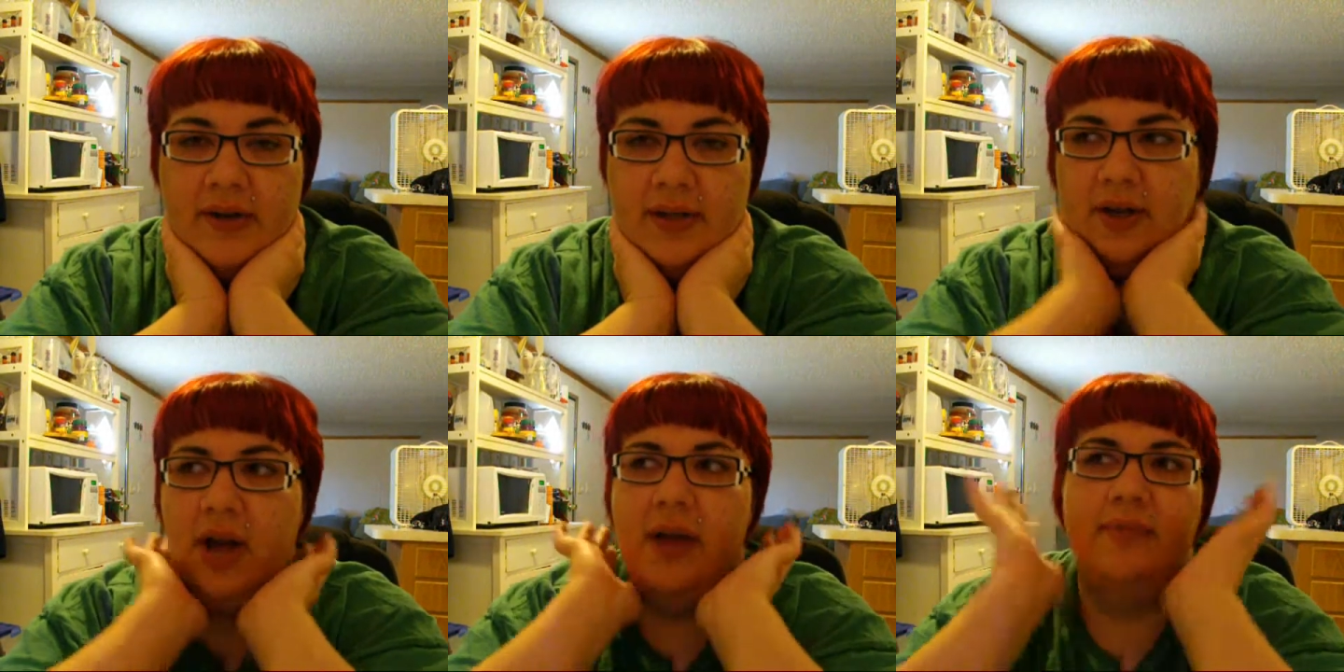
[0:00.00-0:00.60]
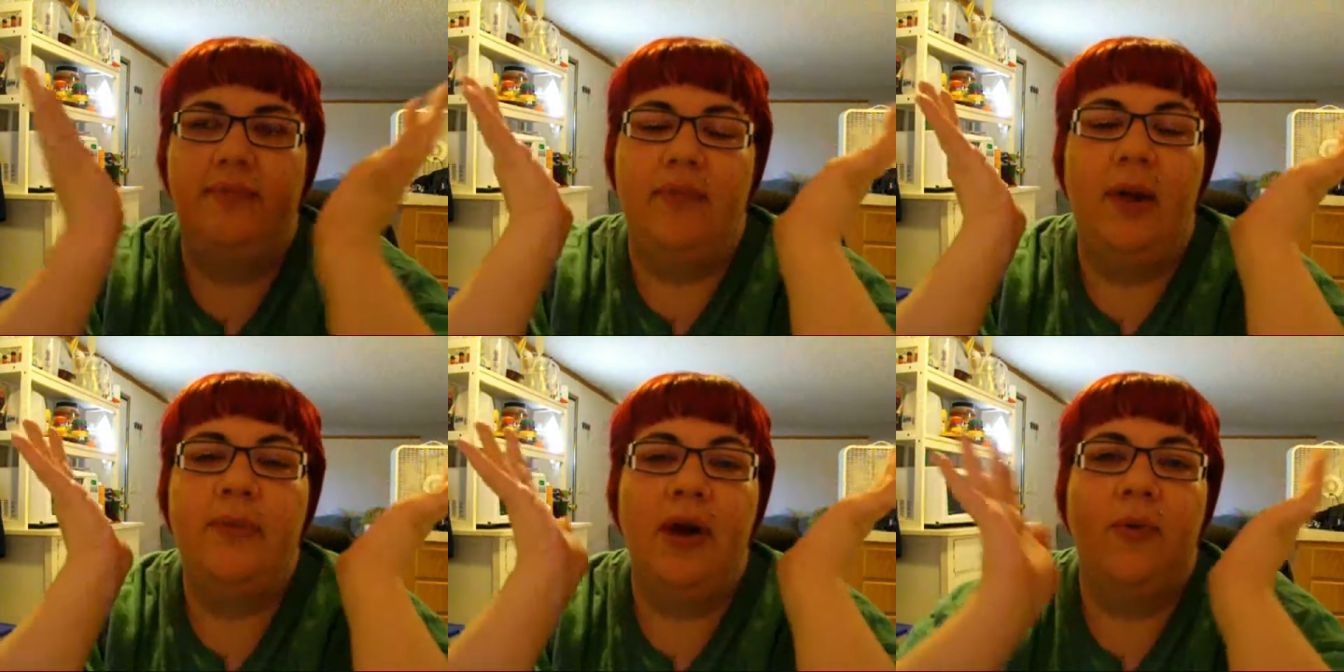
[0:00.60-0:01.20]
You know, I'm,
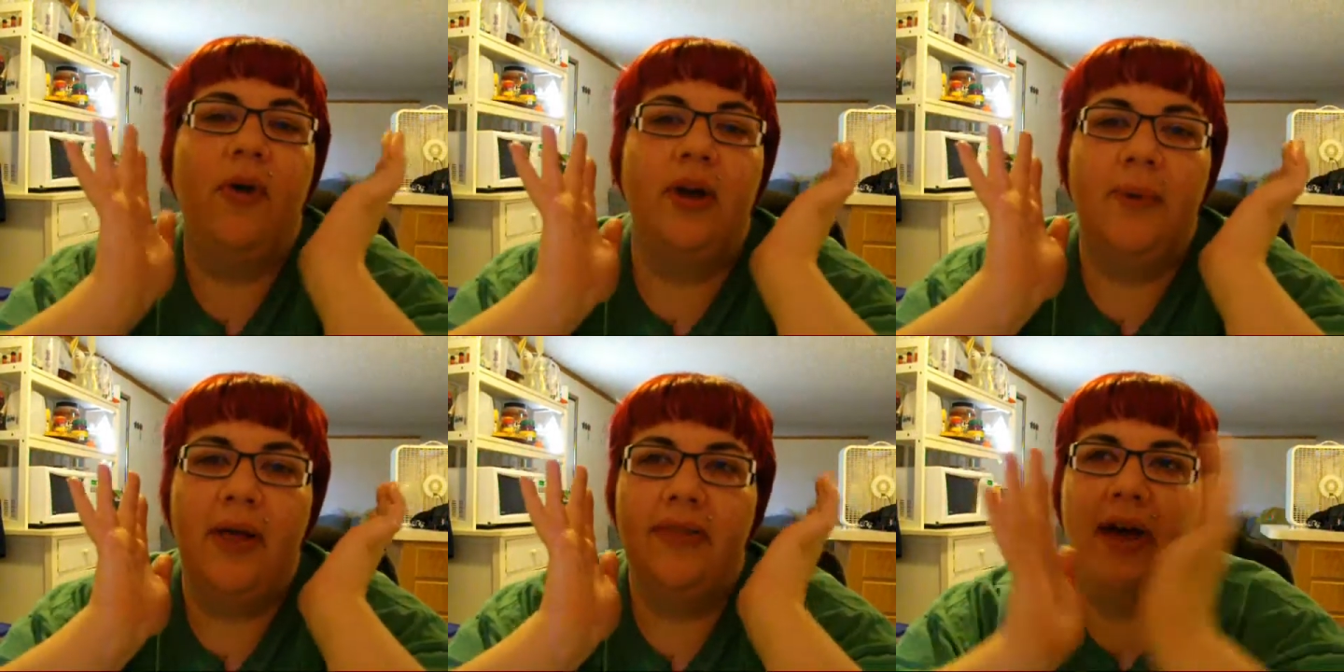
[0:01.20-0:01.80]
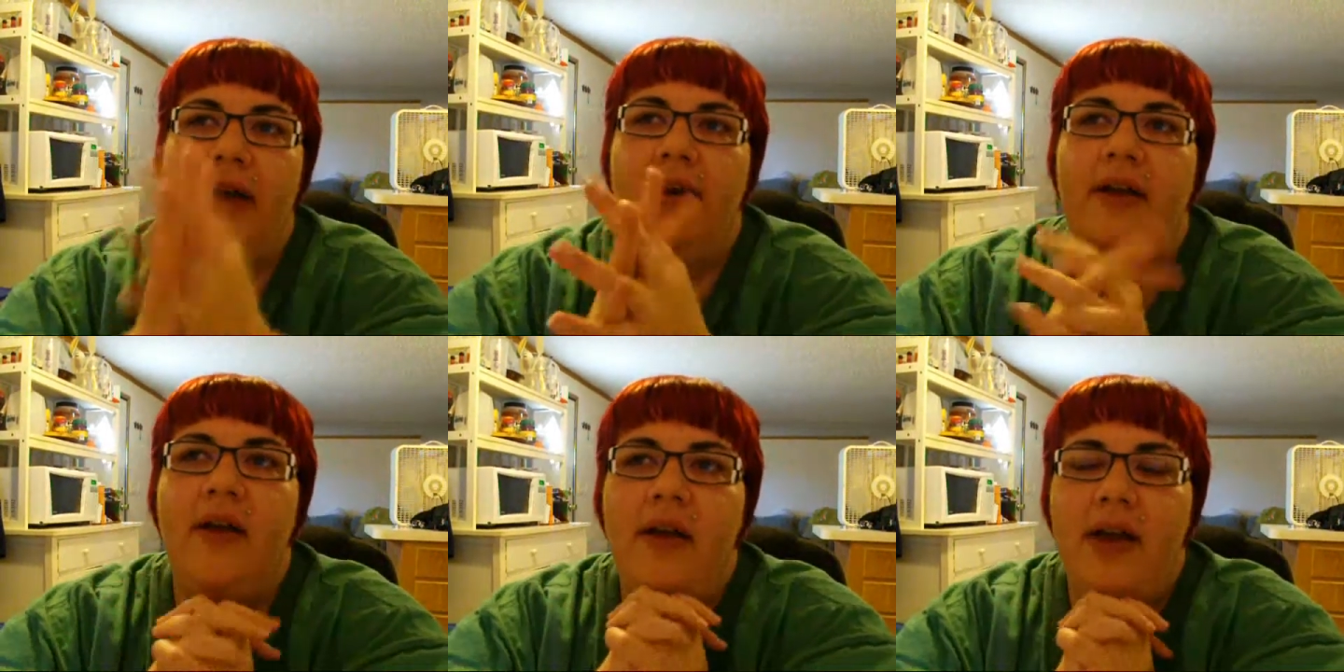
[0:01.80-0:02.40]
I'm not worried about that.
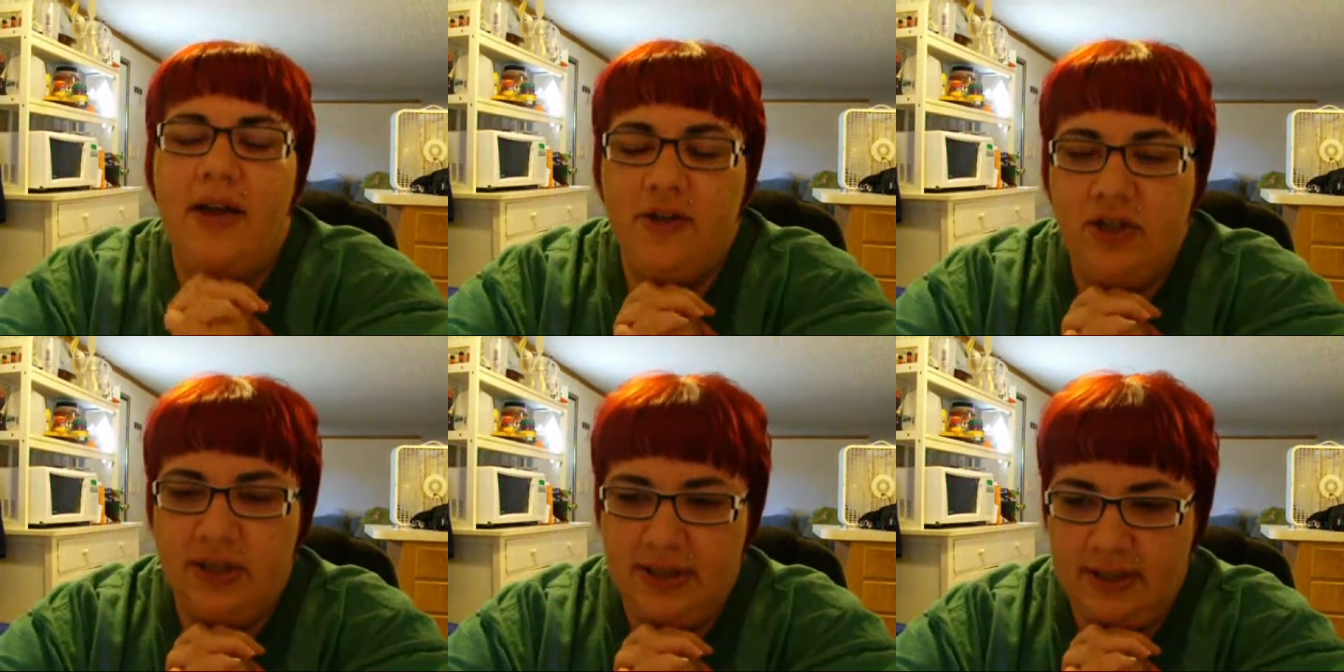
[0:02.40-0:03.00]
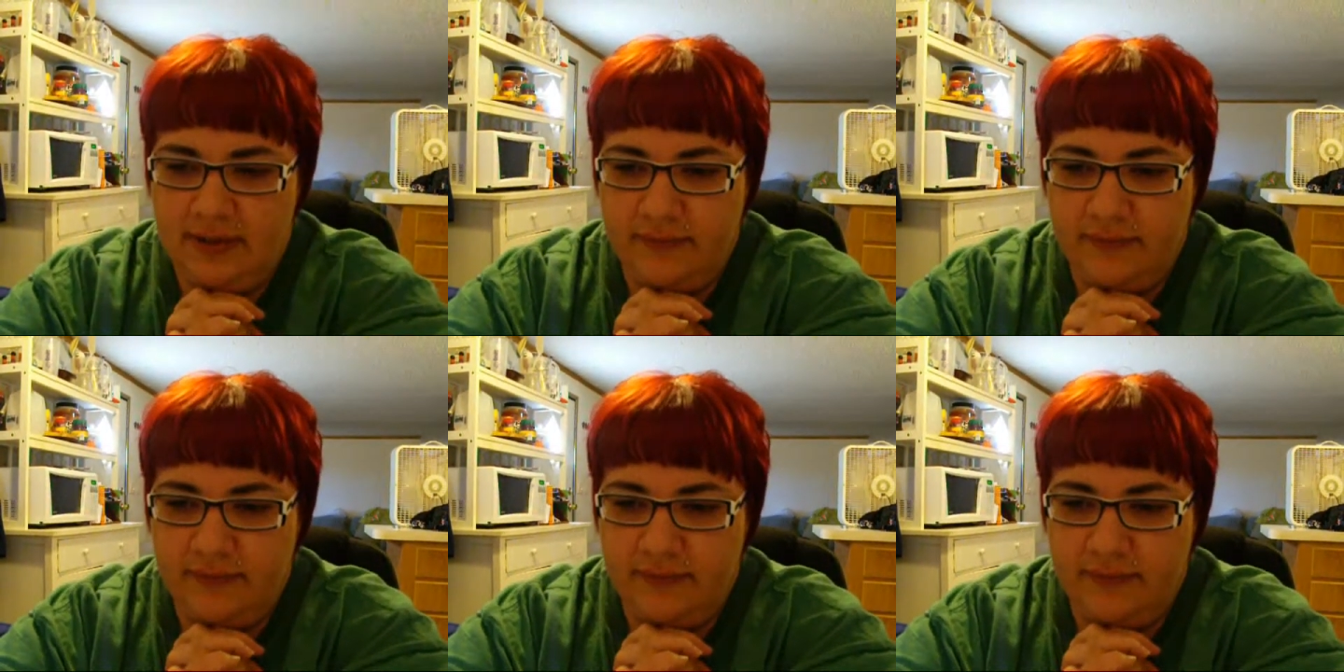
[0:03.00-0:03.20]
It's just